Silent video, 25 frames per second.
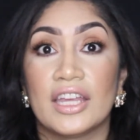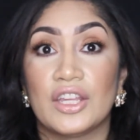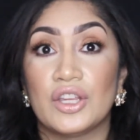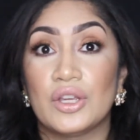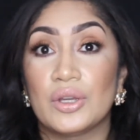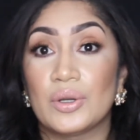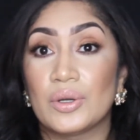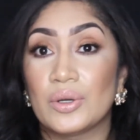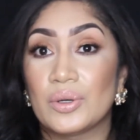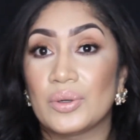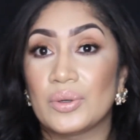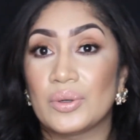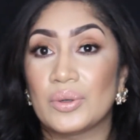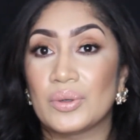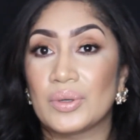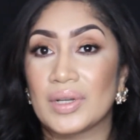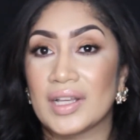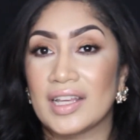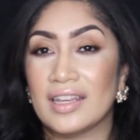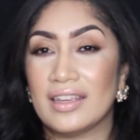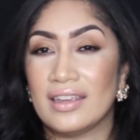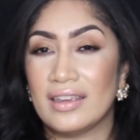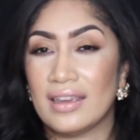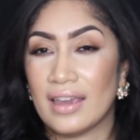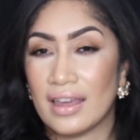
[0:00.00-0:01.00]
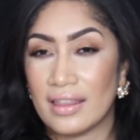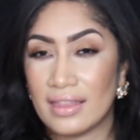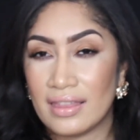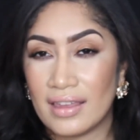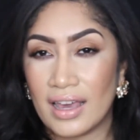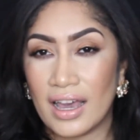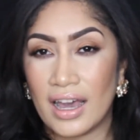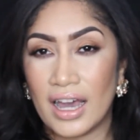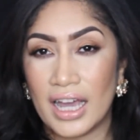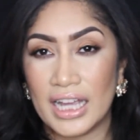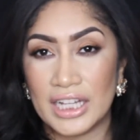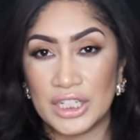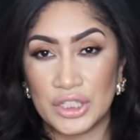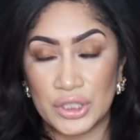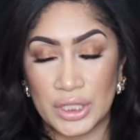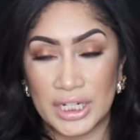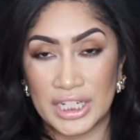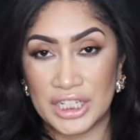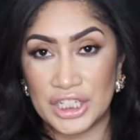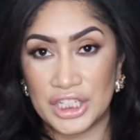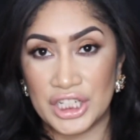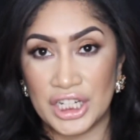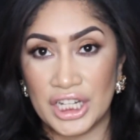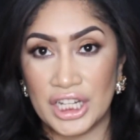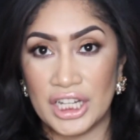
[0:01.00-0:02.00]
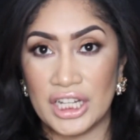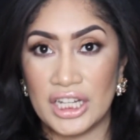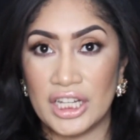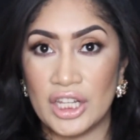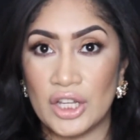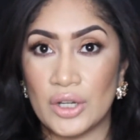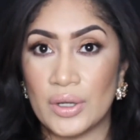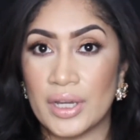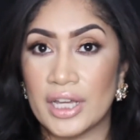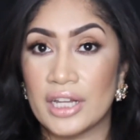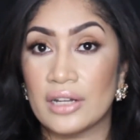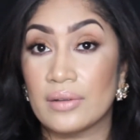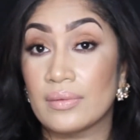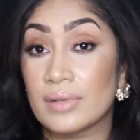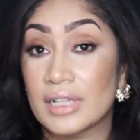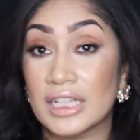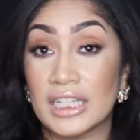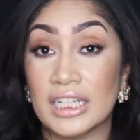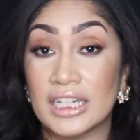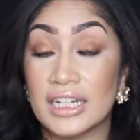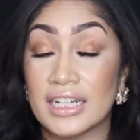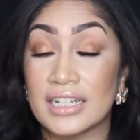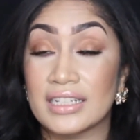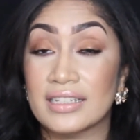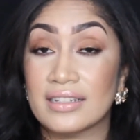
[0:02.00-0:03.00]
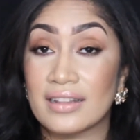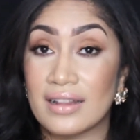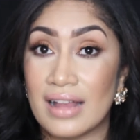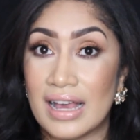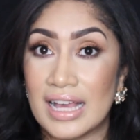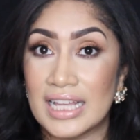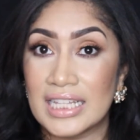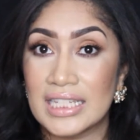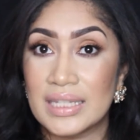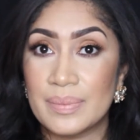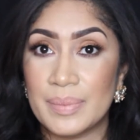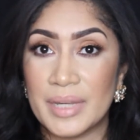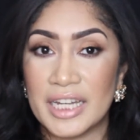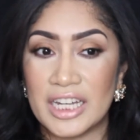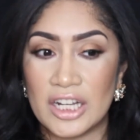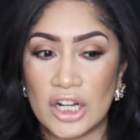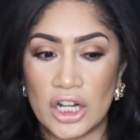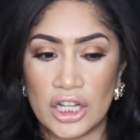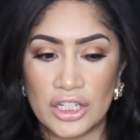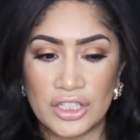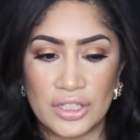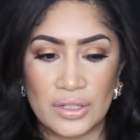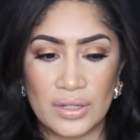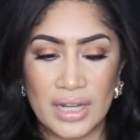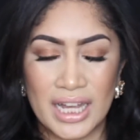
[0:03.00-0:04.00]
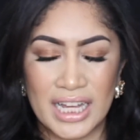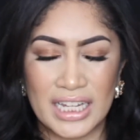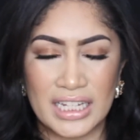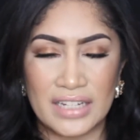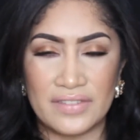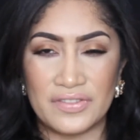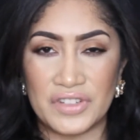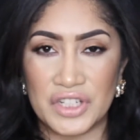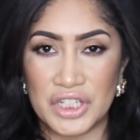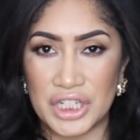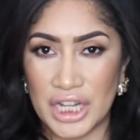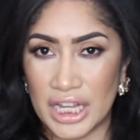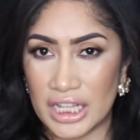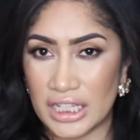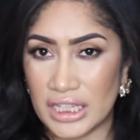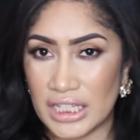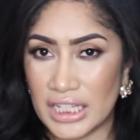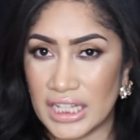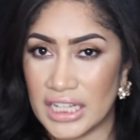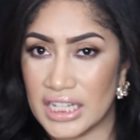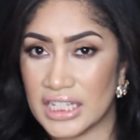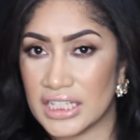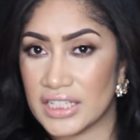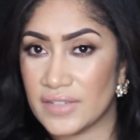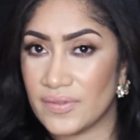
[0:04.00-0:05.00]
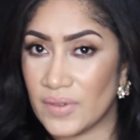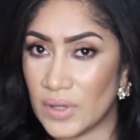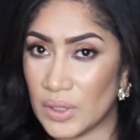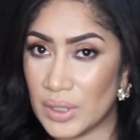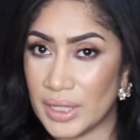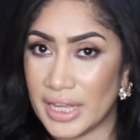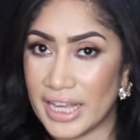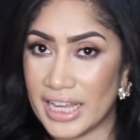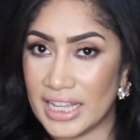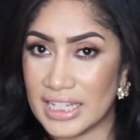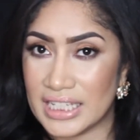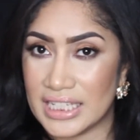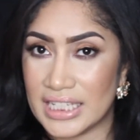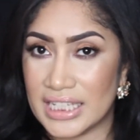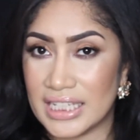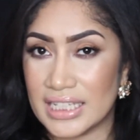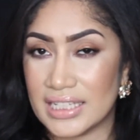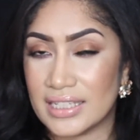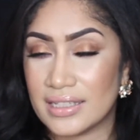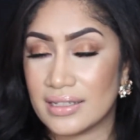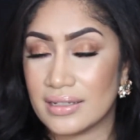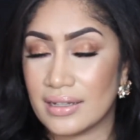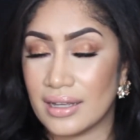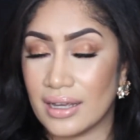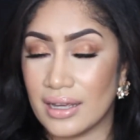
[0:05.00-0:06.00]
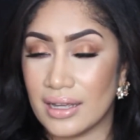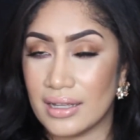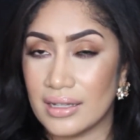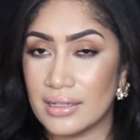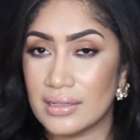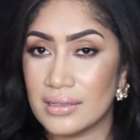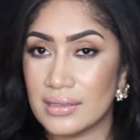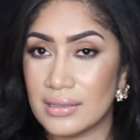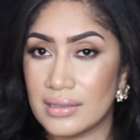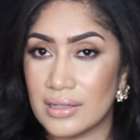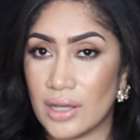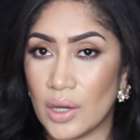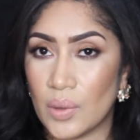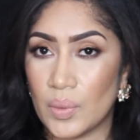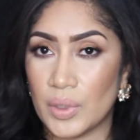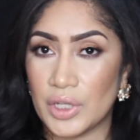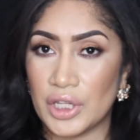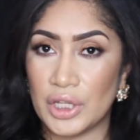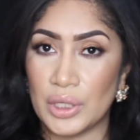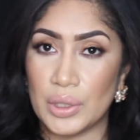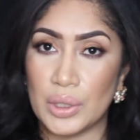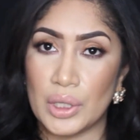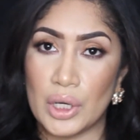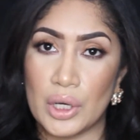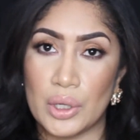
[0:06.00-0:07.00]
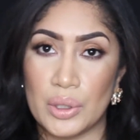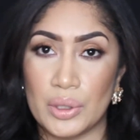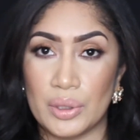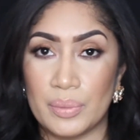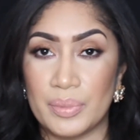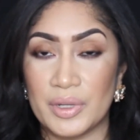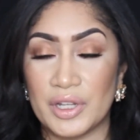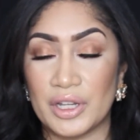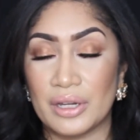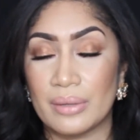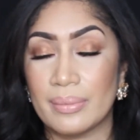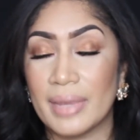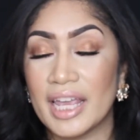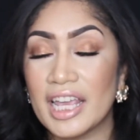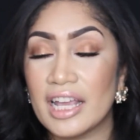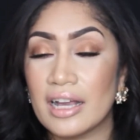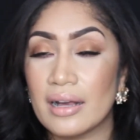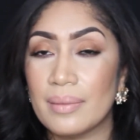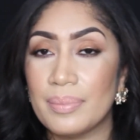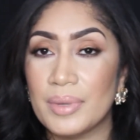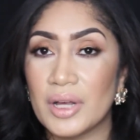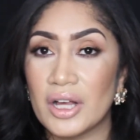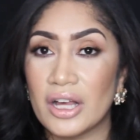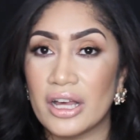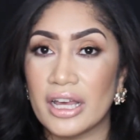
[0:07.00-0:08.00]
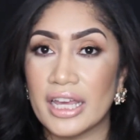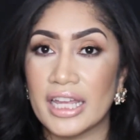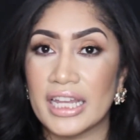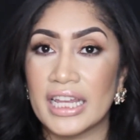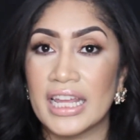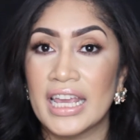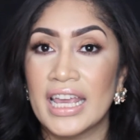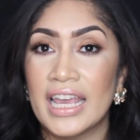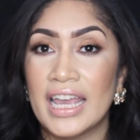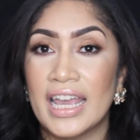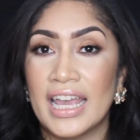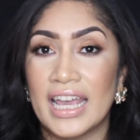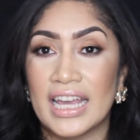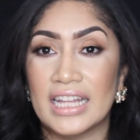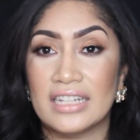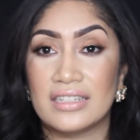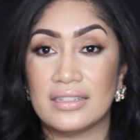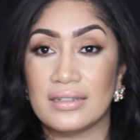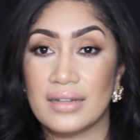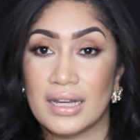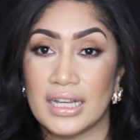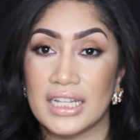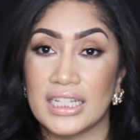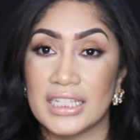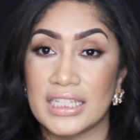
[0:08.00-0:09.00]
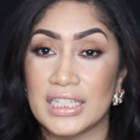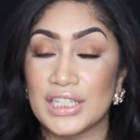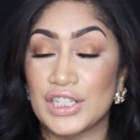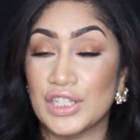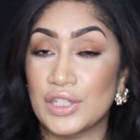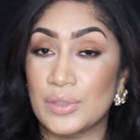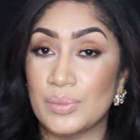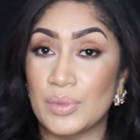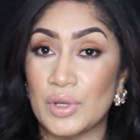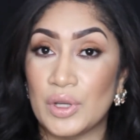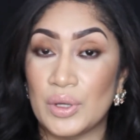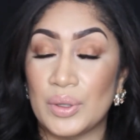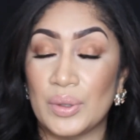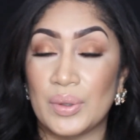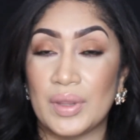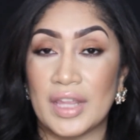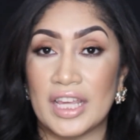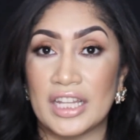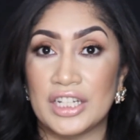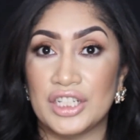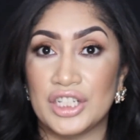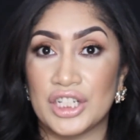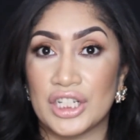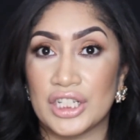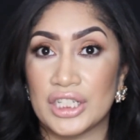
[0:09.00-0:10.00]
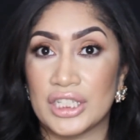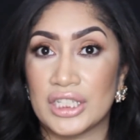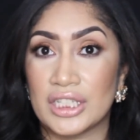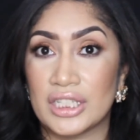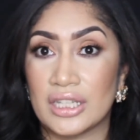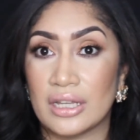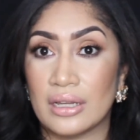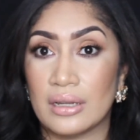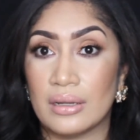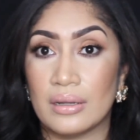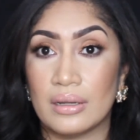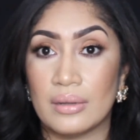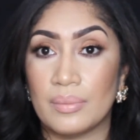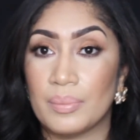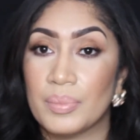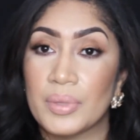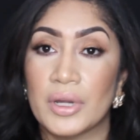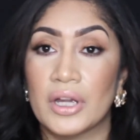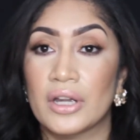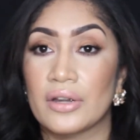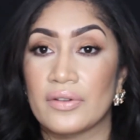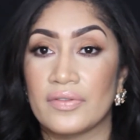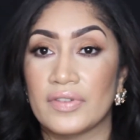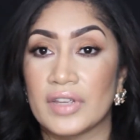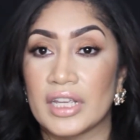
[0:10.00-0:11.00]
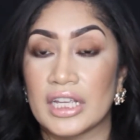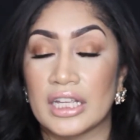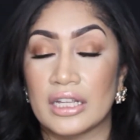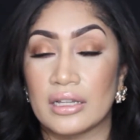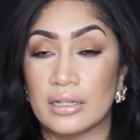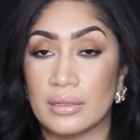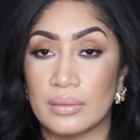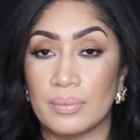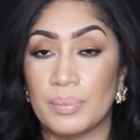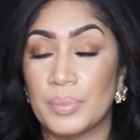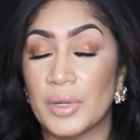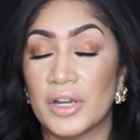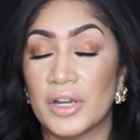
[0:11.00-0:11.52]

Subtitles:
You get that hydration, you'll get a really nice cleanse, but it also kind of gently exfoliates the skin. So when you go to put your makeup on, it's nice and smooth and just perfectly